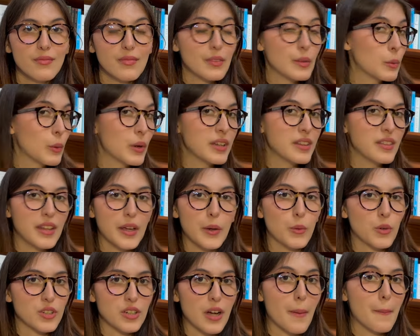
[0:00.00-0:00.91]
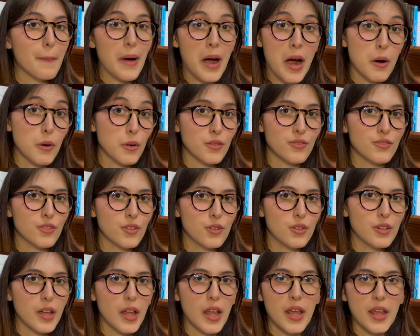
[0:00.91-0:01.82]
when they were not
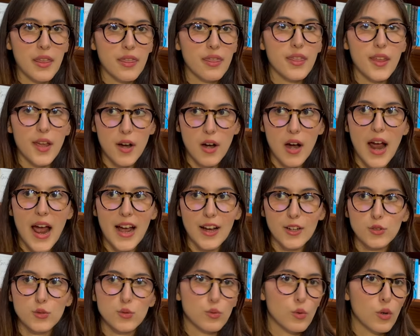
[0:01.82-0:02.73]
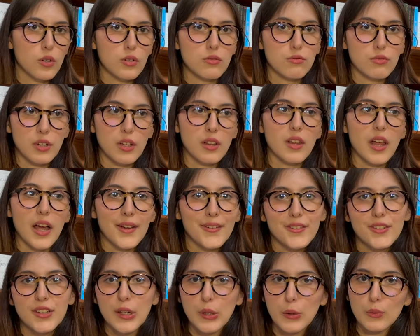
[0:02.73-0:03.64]
powerful in their actual real
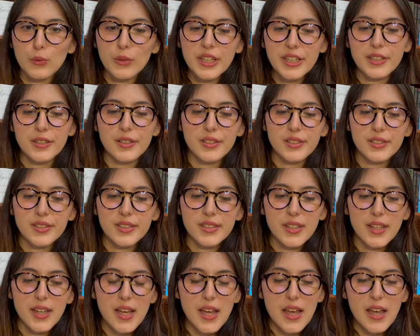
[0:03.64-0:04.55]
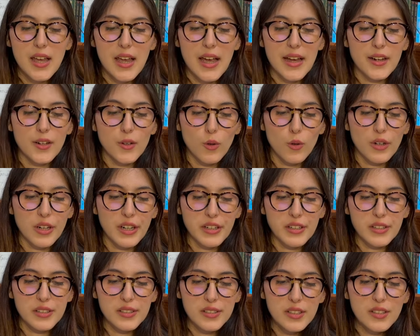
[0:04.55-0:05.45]
life careers. And
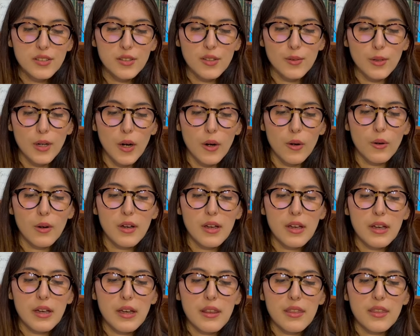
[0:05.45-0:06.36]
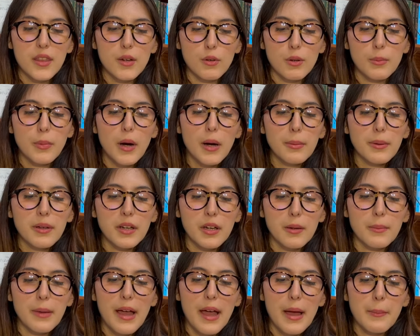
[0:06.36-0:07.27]
according to Cicero, the
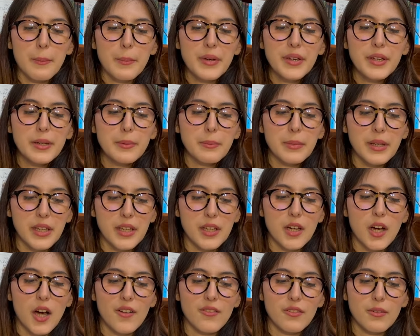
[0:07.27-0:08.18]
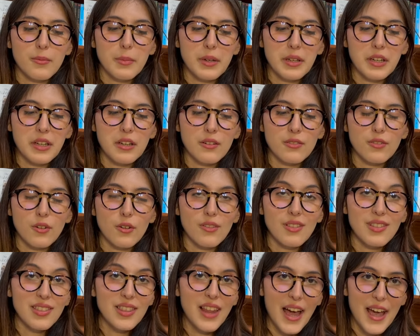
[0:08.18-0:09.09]
Republican epitome of a meaningful
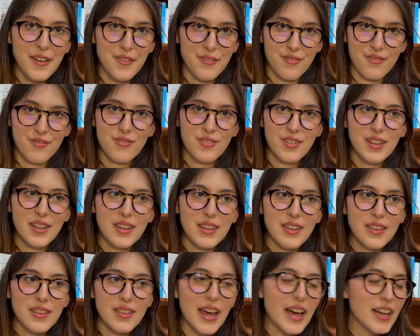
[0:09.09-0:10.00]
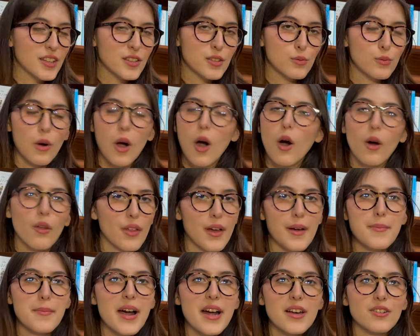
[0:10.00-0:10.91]
life, that's all
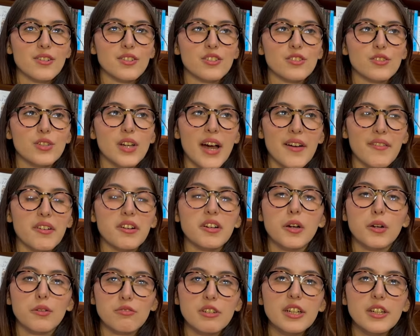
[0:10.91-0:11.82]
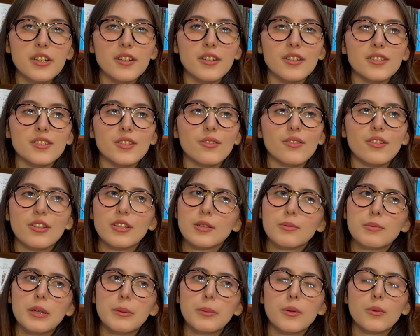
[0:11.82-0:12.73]
that matters, to have a career. So these
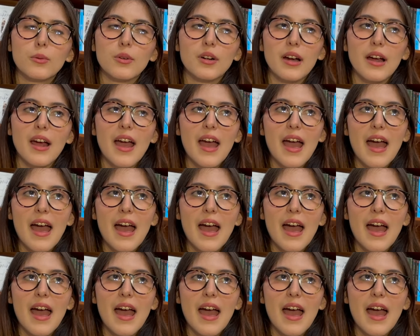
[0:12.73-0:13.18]
people were